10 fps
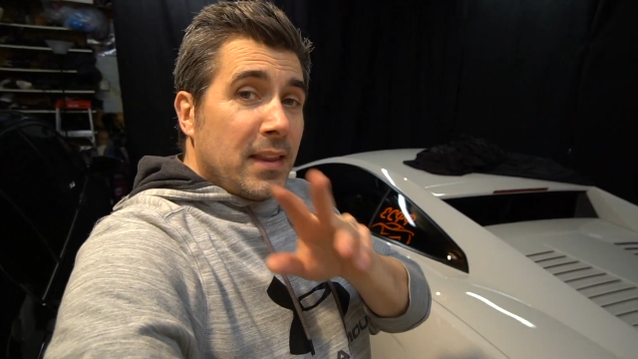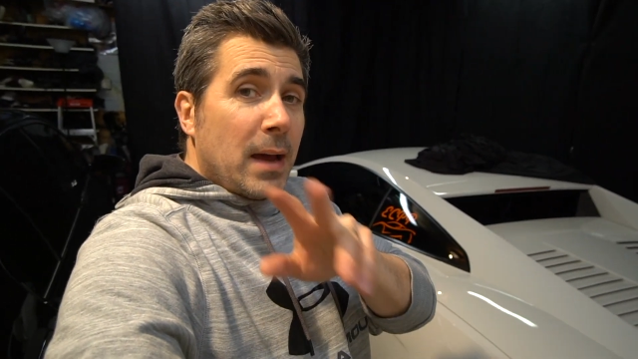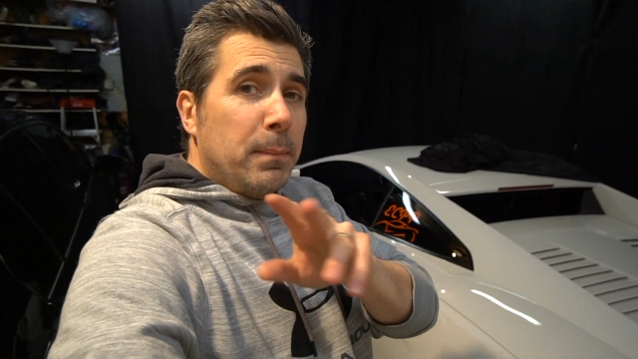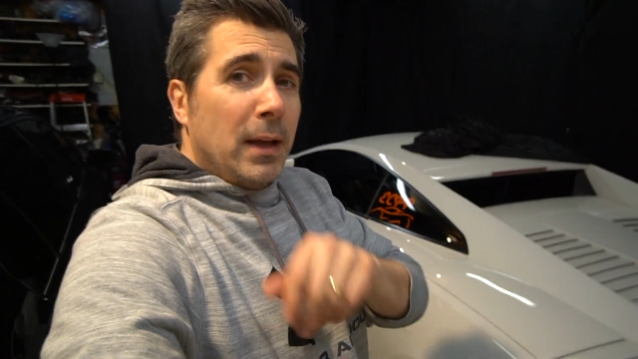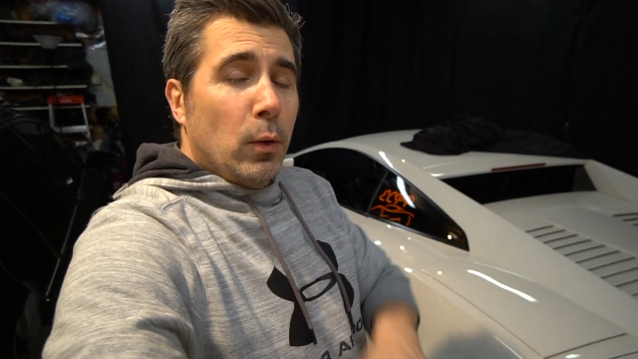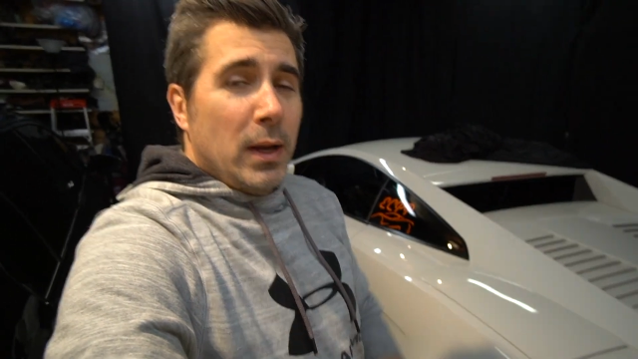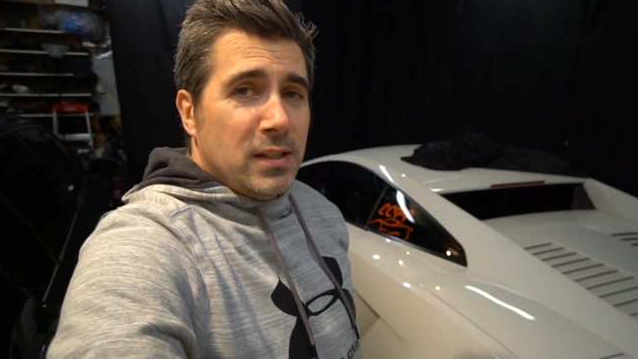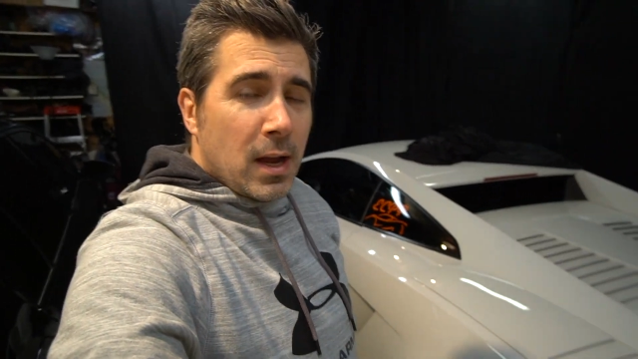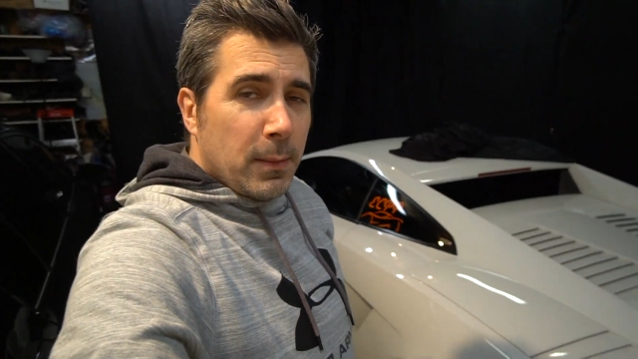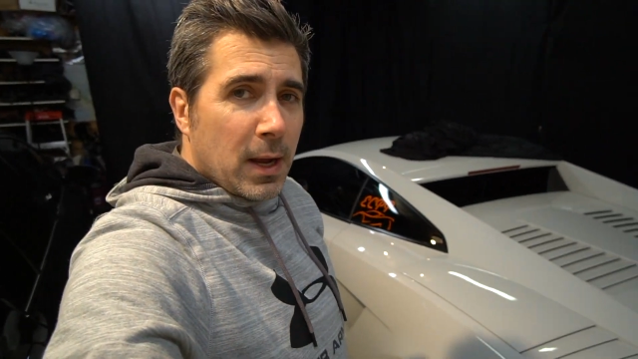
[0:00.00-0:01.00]
That, by the way, is
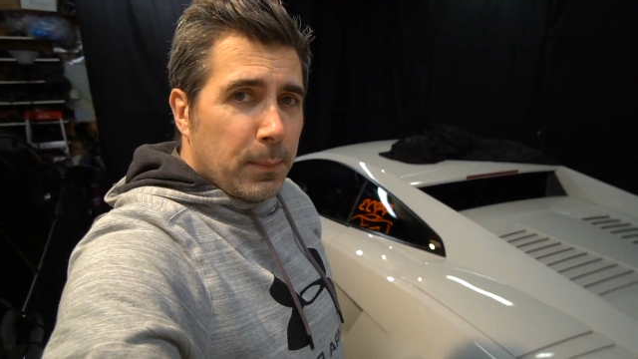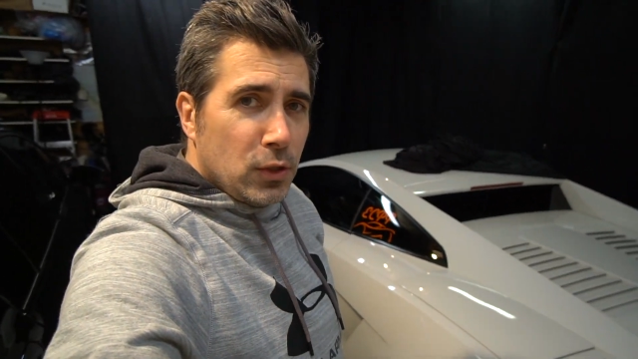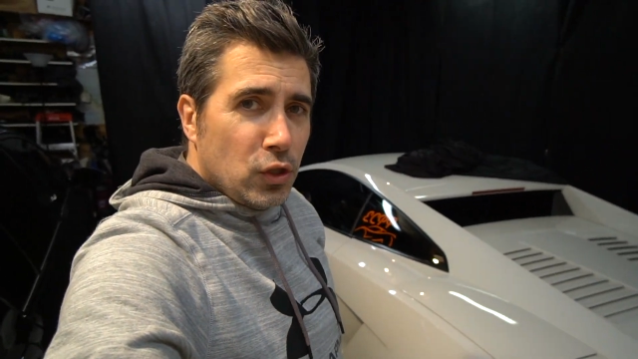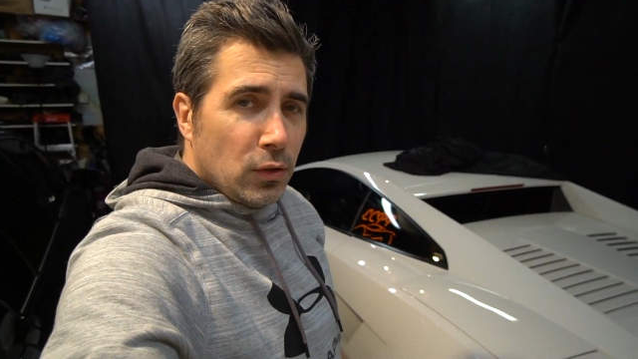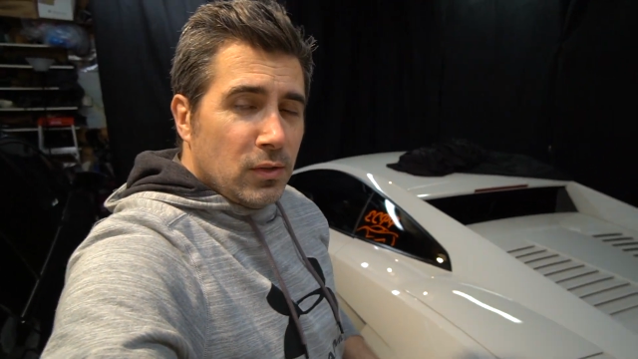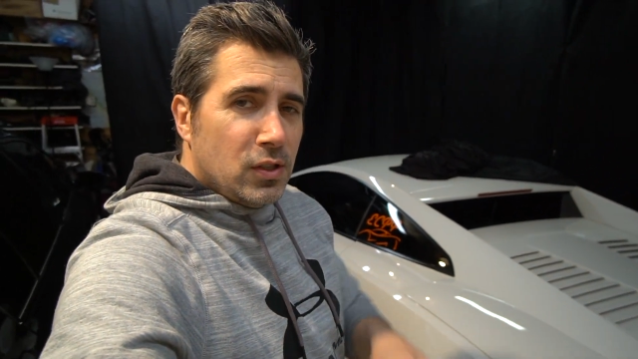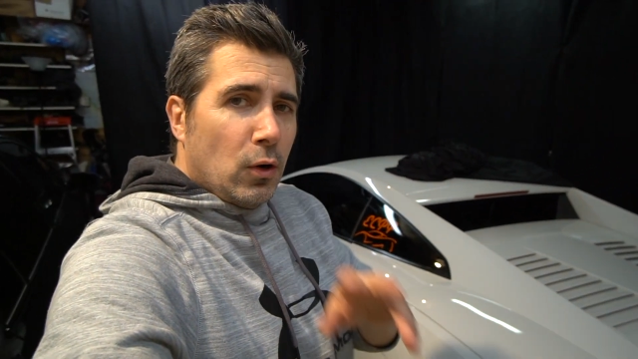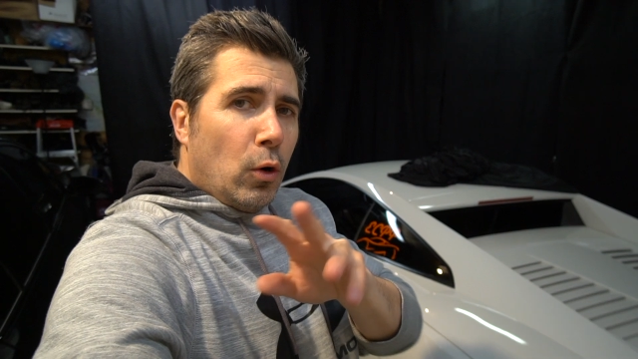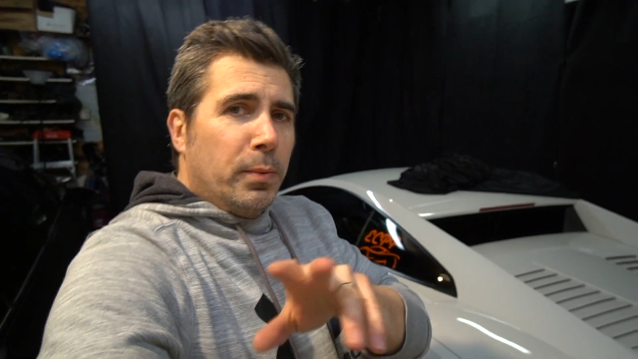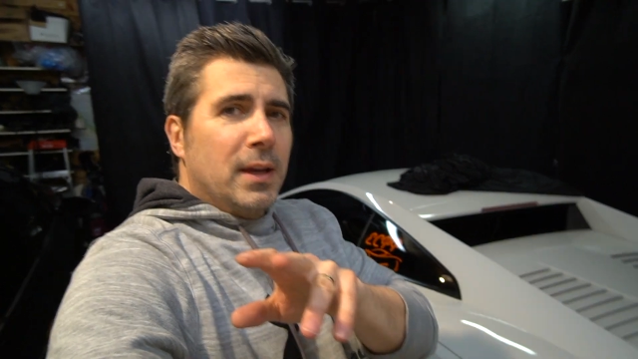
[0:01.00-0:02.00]
coming up in June.
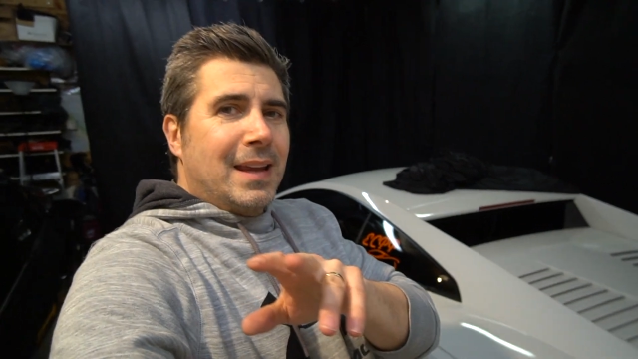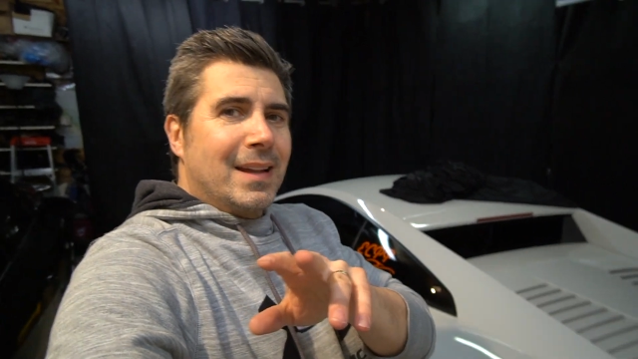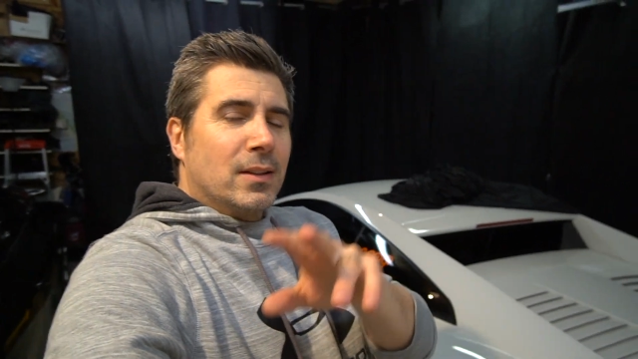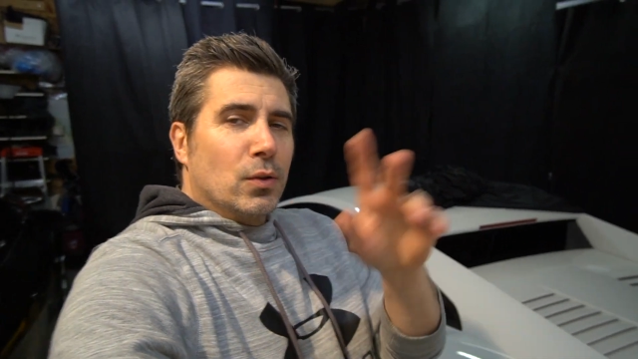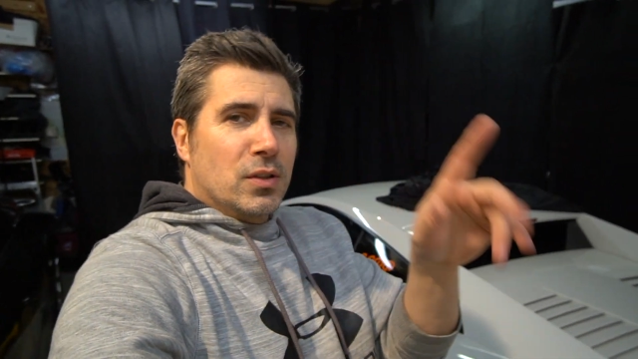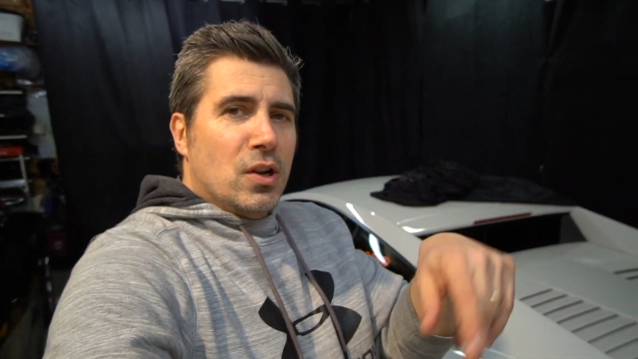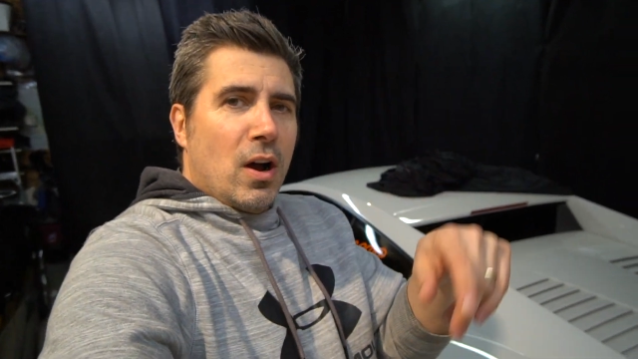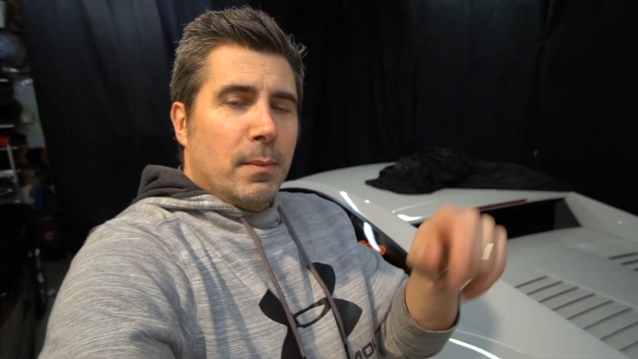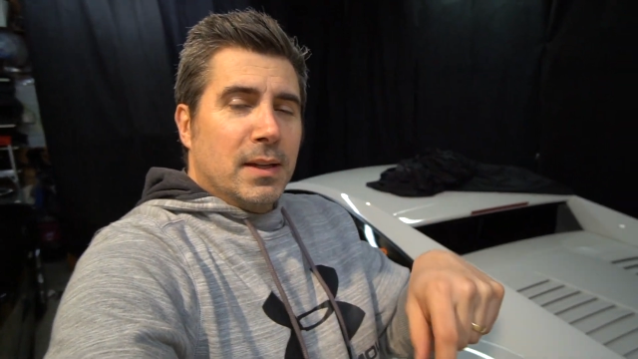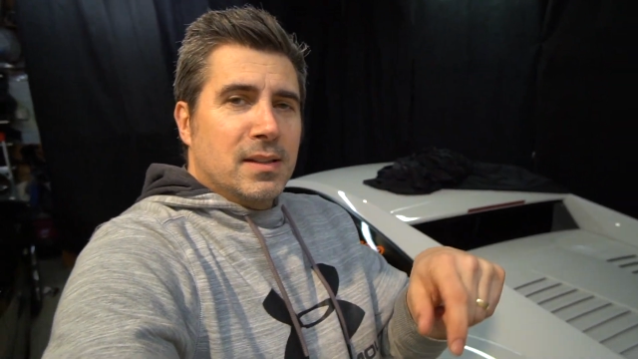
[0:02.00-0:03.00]
So hope you get those
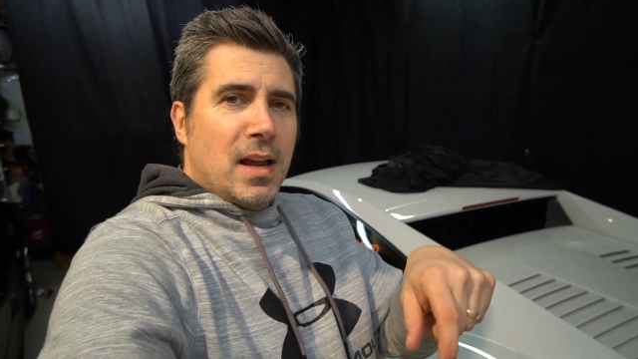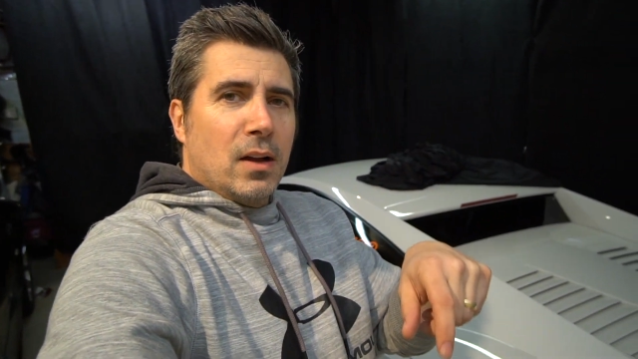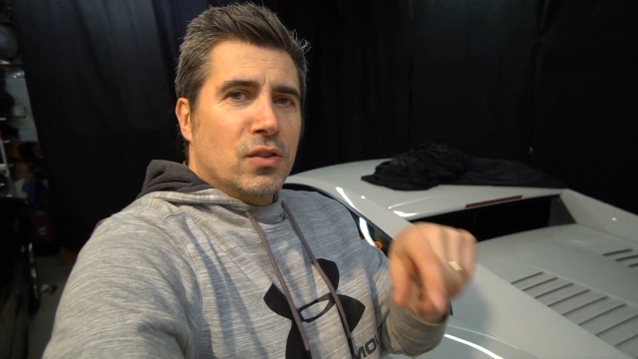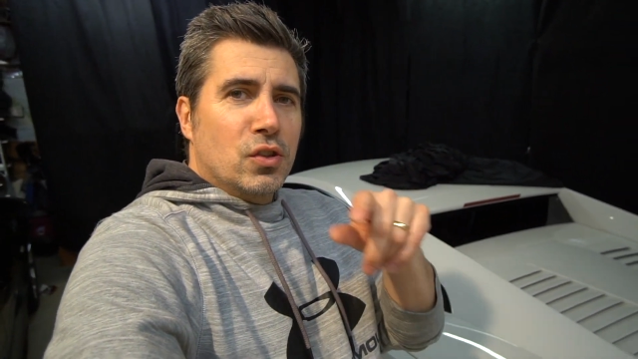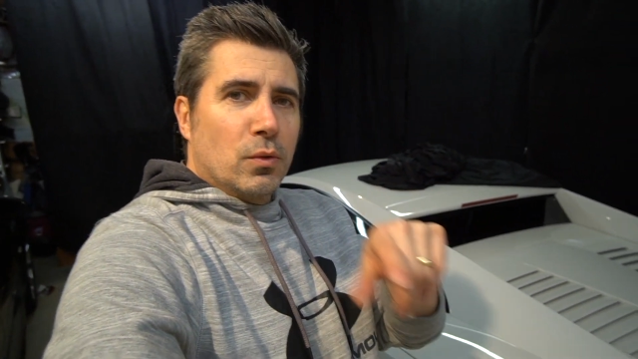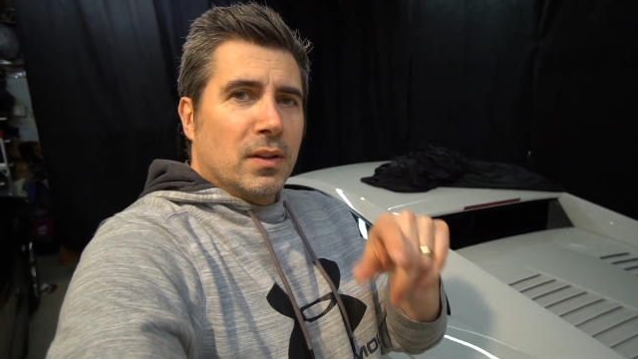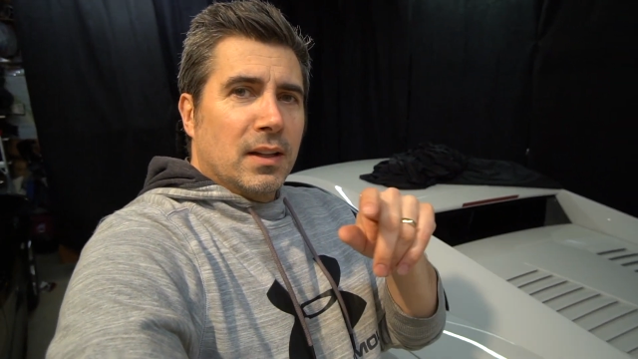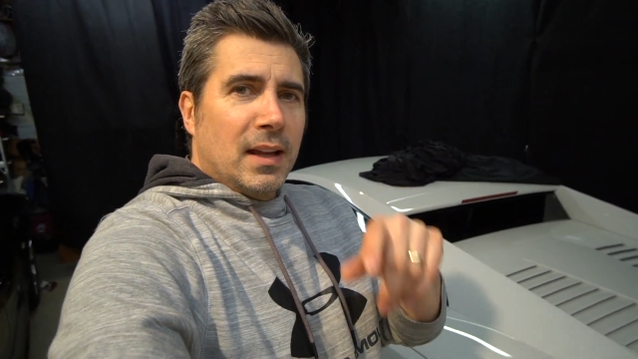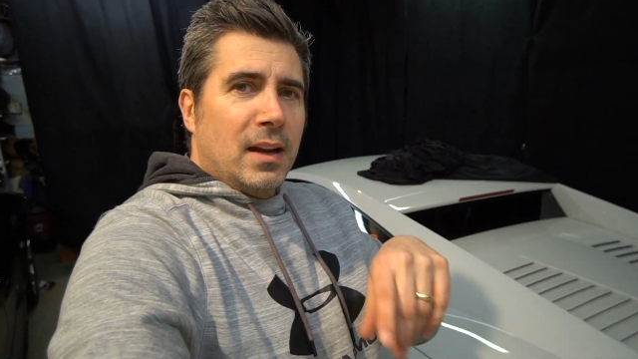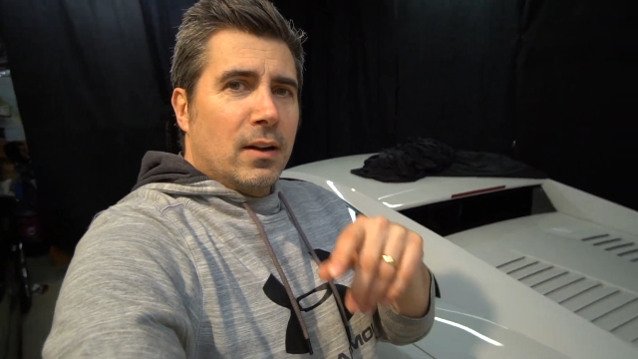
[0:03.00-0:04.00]
comments down sooner than
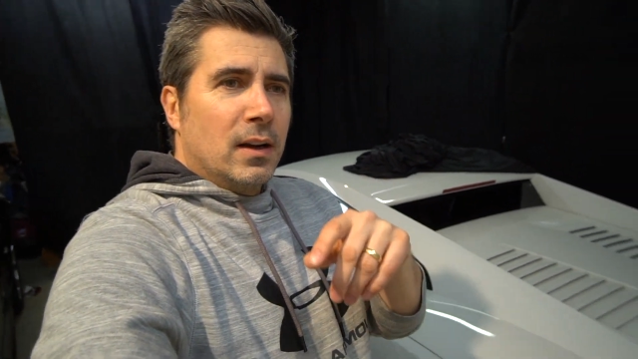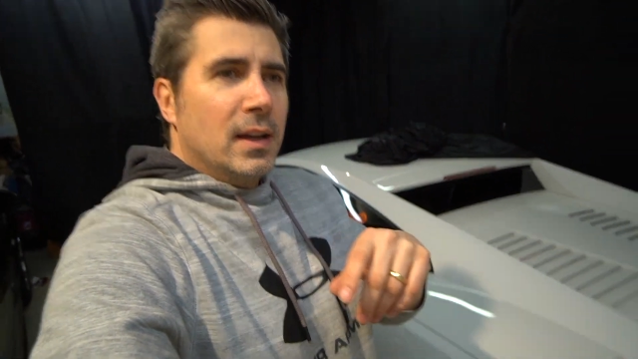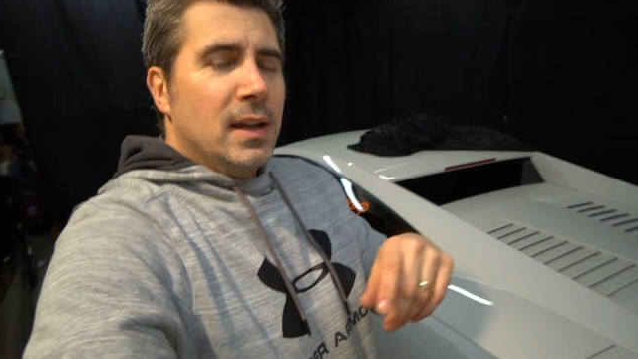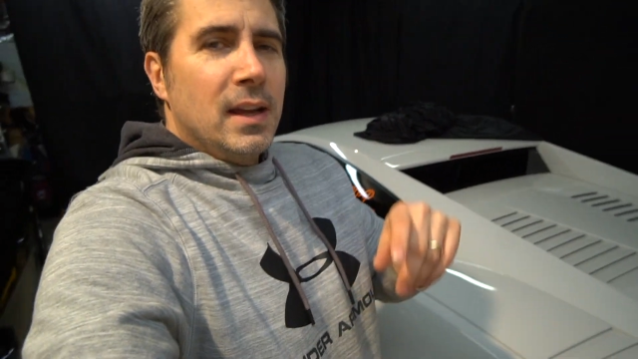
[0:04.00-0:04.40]
later.